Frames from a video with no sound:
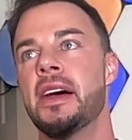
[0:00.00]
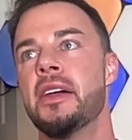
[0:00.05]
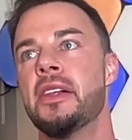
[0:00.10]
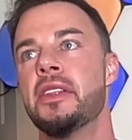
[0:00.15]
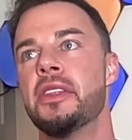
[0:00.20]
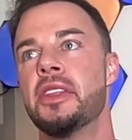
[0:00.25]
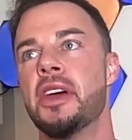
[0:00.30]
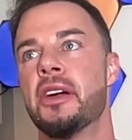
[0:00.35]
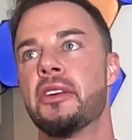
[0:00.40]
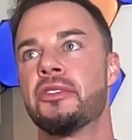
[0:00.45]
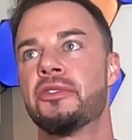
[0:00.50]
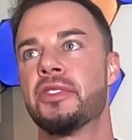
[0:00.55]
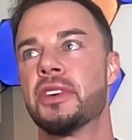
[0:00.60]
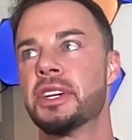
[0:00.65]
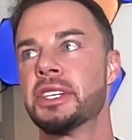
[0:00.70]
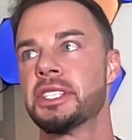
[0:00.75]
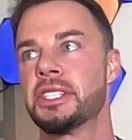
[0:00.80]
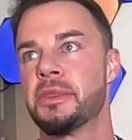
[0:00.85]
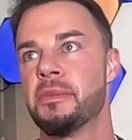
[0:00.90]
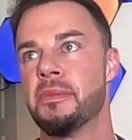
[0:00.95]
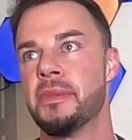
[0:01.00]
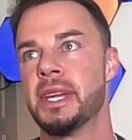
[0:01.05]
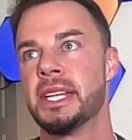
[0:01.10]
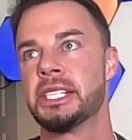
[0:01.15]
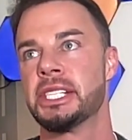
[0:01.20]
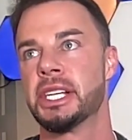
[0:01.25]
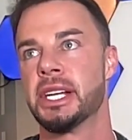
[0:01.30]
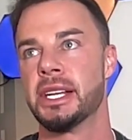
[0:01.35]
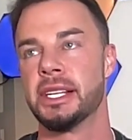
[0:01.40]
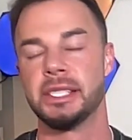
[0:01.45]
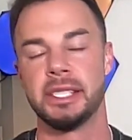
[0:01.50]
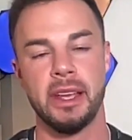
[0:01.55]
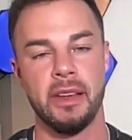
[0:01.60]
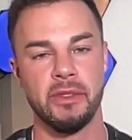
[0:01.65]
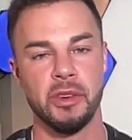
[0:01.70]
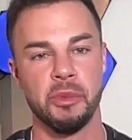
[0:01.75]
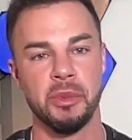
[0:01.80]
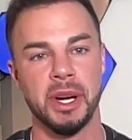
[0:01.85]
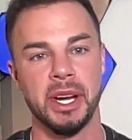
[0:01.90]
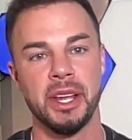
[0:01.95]
their first mission is
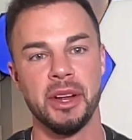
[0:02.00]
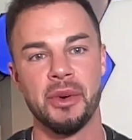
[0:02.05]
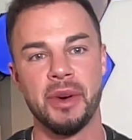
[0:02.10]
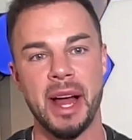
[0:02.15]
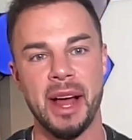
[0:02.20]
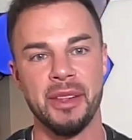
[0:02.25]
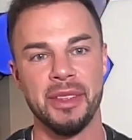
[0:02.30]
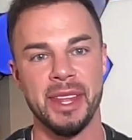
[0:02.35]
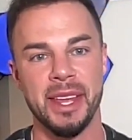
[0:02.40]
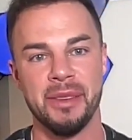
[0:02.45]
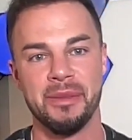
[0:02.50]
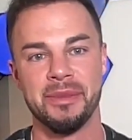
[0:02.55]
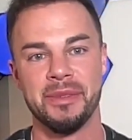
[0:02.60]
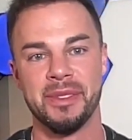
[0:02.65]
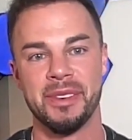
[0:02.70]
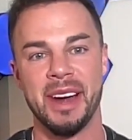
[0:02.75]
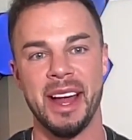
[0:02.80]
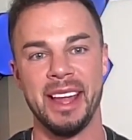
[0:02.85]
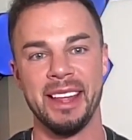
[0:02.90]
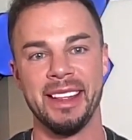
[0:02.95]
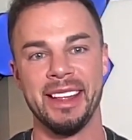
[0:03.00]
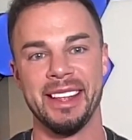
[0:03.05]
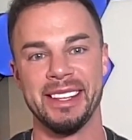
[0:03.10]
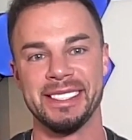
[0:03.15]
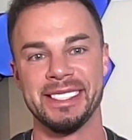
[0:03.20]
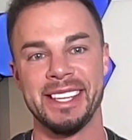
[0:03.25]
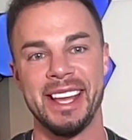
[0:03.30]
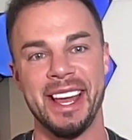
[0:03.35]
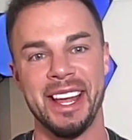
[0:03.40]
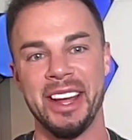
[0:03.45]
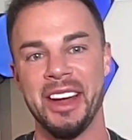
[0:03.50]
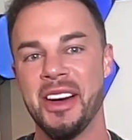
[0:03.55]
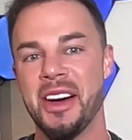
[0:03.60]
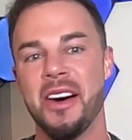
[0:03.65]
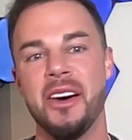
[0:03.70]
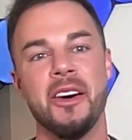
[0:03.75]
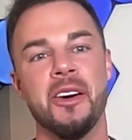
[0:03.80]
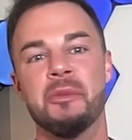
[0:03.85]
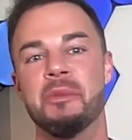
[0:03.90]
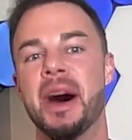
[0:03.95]
everybody around them, right? It's like,
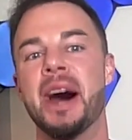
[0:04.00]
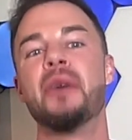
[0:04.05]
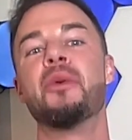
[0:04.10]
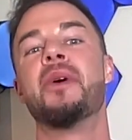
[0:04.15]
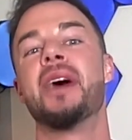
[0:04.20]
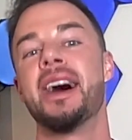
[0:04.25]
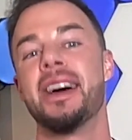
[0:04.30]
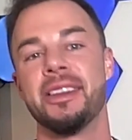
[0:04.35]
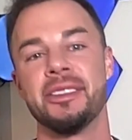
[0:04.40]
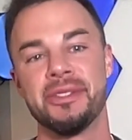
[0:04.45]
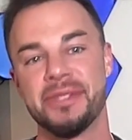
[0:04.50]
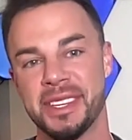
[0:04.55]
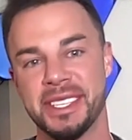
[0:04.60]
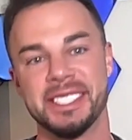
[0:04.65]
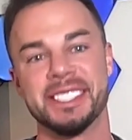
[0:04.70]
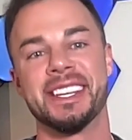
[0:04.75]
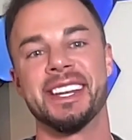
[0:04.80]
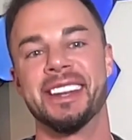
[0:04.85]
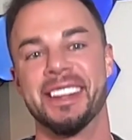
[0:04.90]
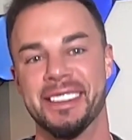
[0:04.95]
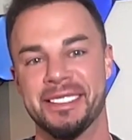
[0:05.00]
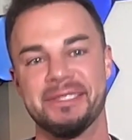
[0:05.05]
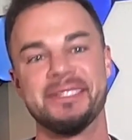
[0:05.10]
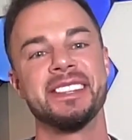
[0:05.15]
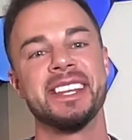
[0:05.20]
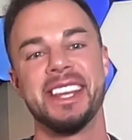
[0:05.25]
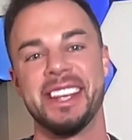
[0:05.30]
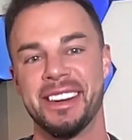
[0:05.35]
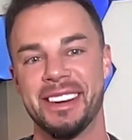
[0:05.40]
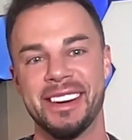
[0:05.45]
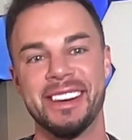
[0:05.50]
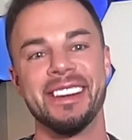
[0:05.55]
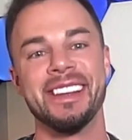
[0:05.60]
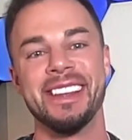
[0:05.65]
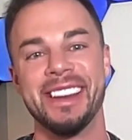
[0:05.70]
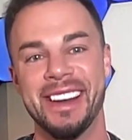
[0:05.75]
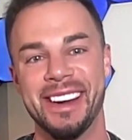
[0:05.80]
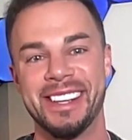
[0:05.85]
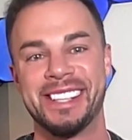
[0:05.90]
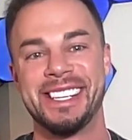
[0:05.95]
oh, my wife is going to hear, you
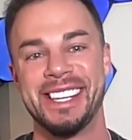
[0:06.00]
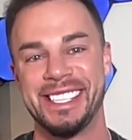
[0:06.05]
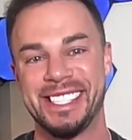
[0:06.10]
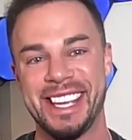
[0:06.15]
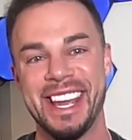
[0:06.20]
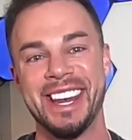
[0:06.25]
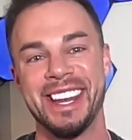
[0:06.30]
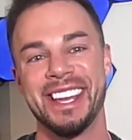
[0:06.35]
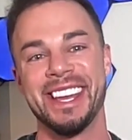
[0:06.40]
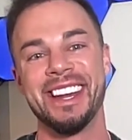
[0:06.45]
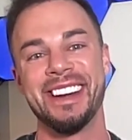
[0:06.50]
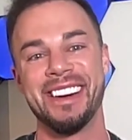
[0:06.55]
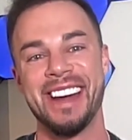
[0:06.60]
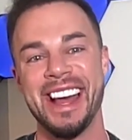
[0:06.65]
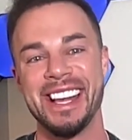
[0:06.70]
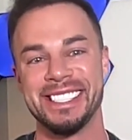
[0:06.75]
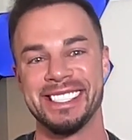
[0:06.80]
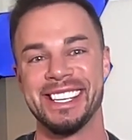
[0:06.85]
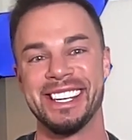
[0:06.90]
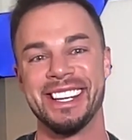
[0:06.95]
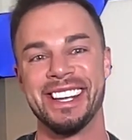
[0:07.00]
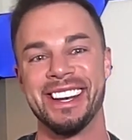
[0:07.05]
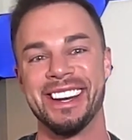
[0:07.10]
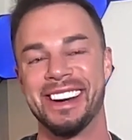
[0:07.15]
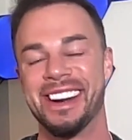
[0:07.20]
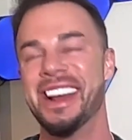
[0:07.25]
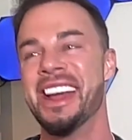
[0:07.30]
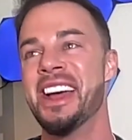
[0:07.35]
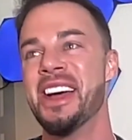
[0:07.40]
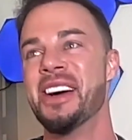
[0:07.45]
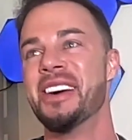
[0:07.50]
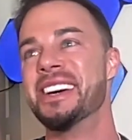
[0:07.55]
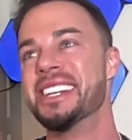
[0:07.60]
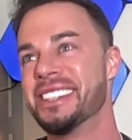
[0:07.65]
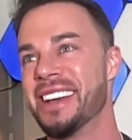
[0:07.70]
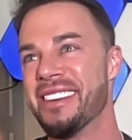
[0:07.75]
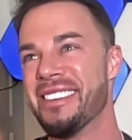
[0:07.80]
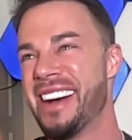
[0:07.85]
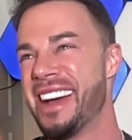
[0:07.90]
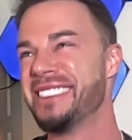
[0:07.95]
know, she's going to get her ass in gear. Which
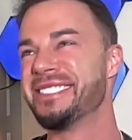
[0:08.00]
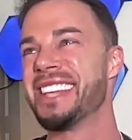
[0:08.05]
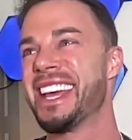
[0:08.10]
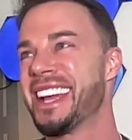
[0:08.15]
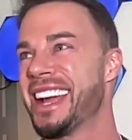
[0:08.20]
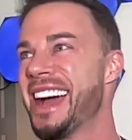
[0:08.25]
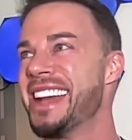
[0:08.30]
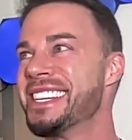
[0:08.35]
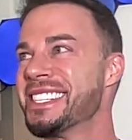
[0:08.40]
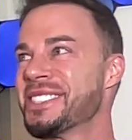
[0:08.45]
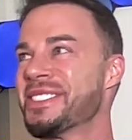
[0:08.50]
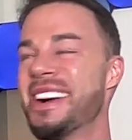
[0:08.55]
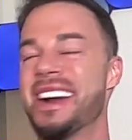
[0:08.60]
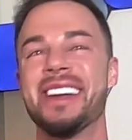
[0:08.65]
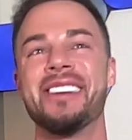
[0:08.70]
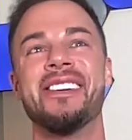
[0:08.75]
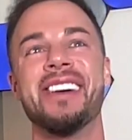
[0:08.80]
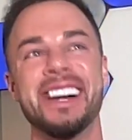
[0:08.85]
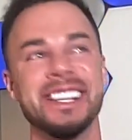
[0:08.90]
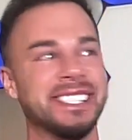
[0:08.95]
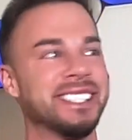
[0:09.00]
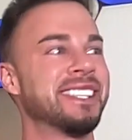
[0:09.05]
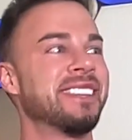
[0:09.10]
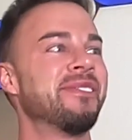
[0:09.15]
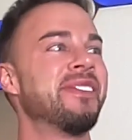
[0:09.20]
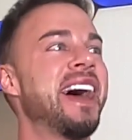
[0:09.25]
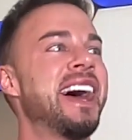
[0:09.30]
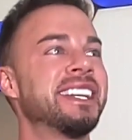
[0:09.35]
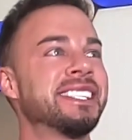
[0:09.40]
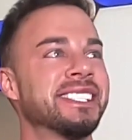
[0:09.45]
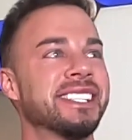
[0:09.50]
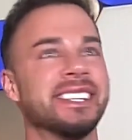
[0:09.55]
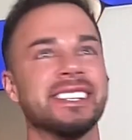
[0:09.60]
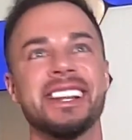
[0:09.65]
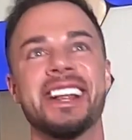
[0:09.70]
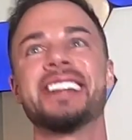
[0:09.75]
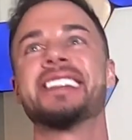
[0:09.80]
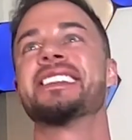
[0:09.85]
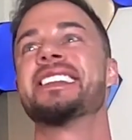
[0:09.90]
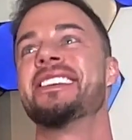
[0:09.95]
my wife's like, I just want to watch The Bachelor,
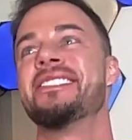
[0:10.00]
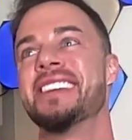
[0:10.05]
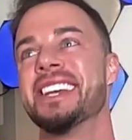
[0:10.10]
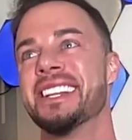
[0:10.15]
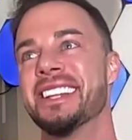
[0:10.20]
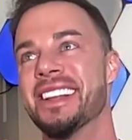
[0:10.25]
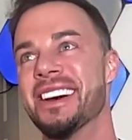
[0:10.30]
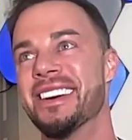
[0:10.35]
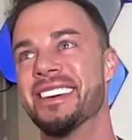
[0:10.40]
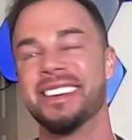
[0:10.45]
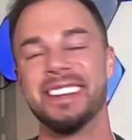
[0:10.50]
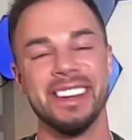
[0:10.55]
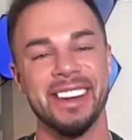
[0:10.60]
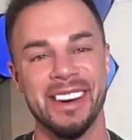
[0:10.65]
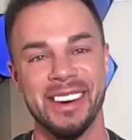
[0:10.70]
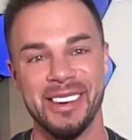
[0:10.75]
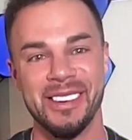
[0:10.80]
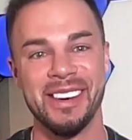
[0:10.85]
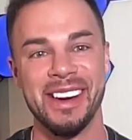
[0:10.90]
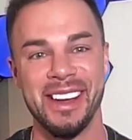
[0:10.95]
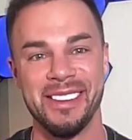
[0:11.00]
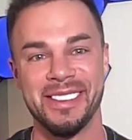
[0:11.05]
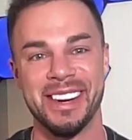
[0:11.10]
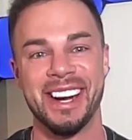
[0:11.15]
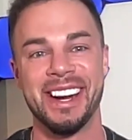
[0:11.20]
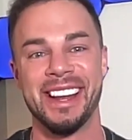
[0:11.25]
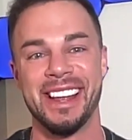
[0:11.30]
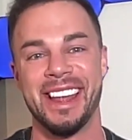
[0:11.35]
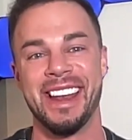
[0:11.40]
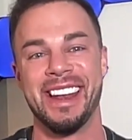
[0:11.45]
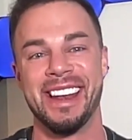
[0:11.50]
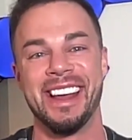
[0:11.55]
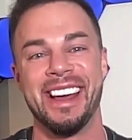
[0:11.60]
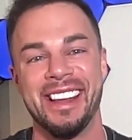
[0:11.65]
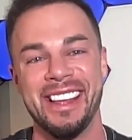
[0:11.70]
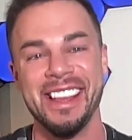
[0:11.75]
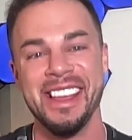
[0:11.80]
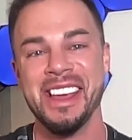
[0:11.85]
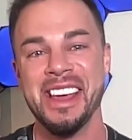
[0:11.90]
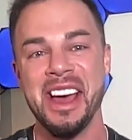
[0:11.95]
like, leave me alone, you know, or whatever. I'm
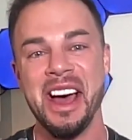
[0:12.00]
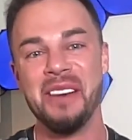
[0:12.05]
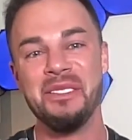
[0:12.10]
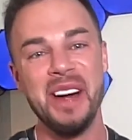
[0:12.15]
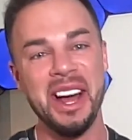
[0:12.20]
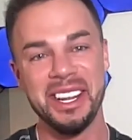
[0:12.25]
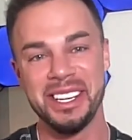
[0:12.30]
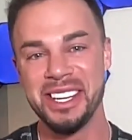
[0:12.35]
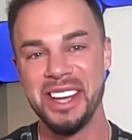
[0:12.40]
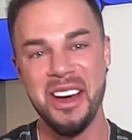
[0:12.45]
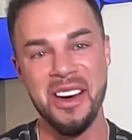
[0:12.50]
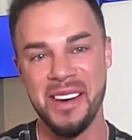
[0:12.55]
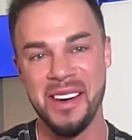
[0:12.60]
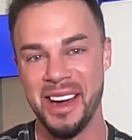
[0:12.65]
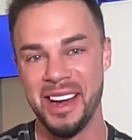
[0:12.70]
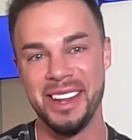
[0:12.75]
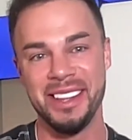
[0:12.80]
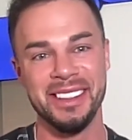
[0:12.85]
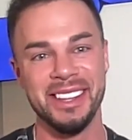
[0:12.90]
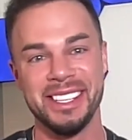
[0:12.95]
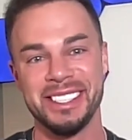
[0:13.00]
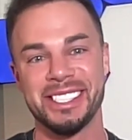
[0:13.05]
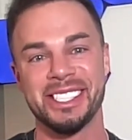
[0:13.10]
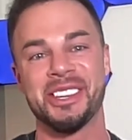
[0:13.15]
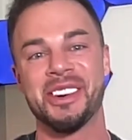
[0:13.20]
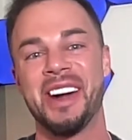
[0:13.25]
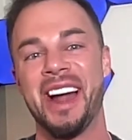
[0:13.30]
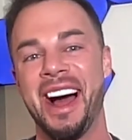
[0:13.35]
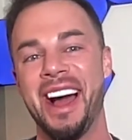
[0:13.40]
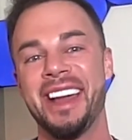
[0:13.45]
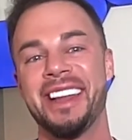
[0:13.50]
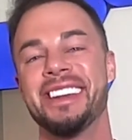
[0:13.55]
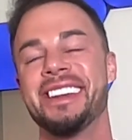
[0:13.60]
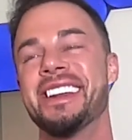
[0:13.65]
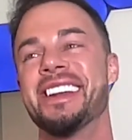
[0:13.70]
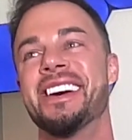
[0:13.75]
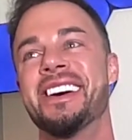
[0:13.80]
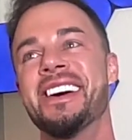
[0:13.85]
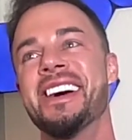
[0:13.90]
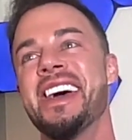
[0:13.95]
like, no, honey, let's grind, you
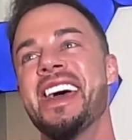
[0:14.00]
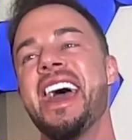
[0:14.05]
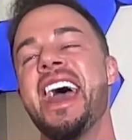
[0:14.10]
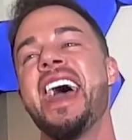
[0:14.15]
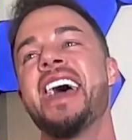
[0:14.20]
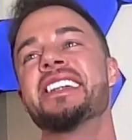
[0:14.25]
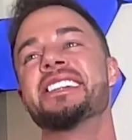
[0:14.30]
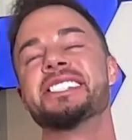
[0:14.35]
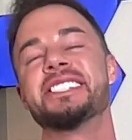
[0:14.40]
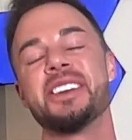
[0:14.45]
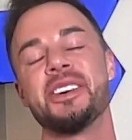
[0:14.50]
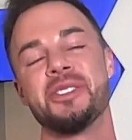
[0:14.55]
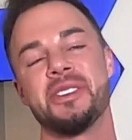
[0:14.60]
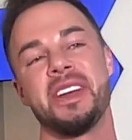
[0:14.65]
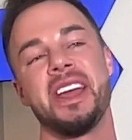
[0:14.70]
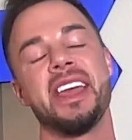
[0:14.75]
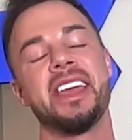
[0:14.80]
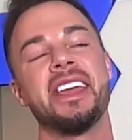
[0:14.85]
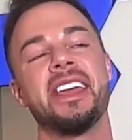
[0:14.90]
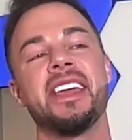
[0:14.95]
know? And so